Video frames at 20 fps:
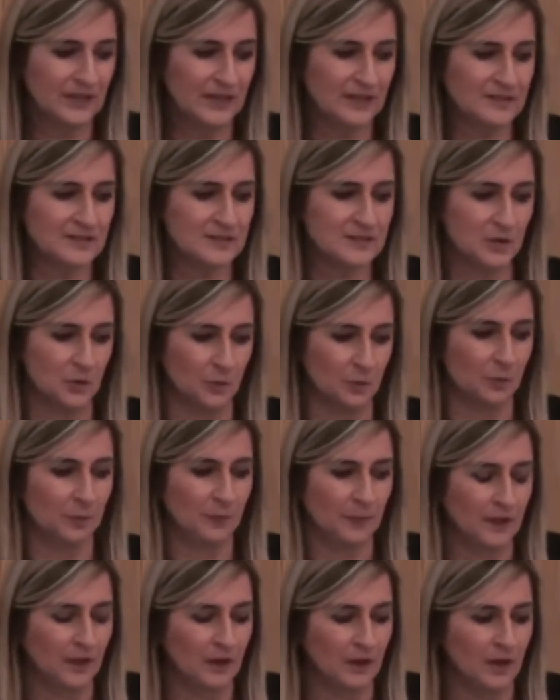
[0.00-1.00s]
So
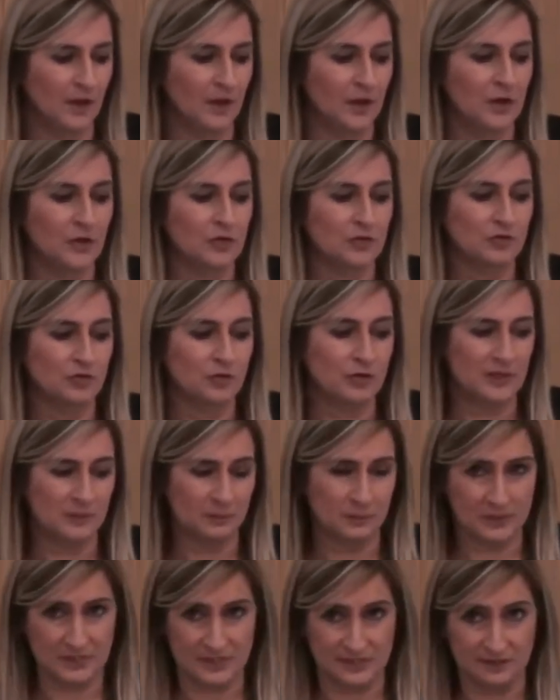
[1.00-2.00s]

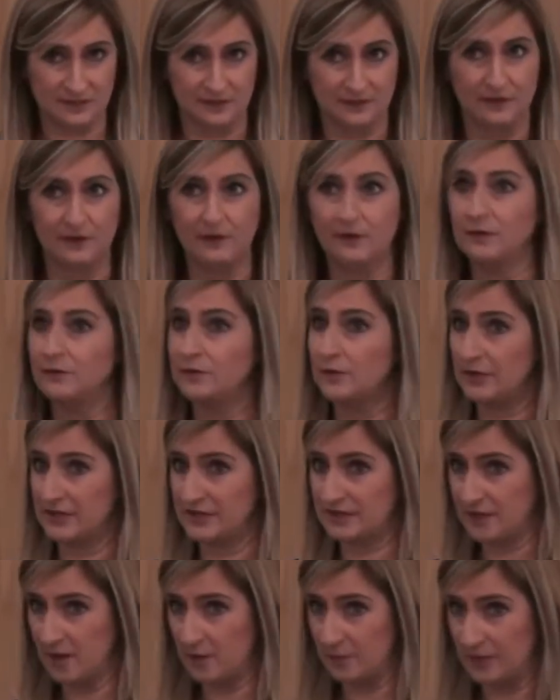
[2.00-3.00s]
treatments for
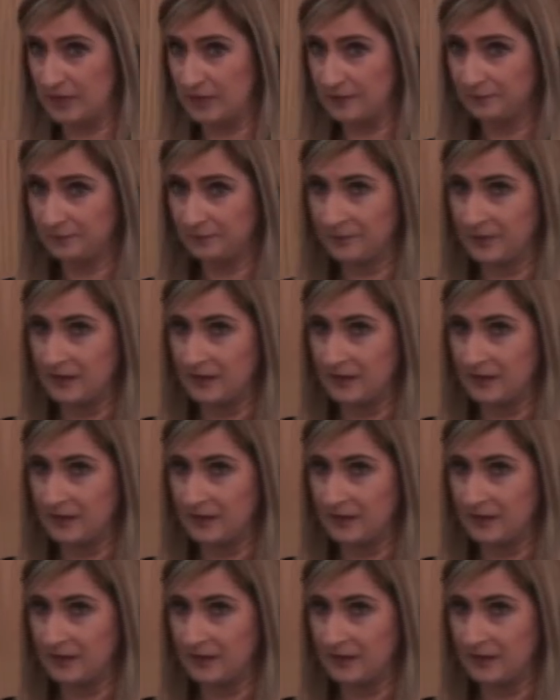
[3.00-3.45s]
insomnia.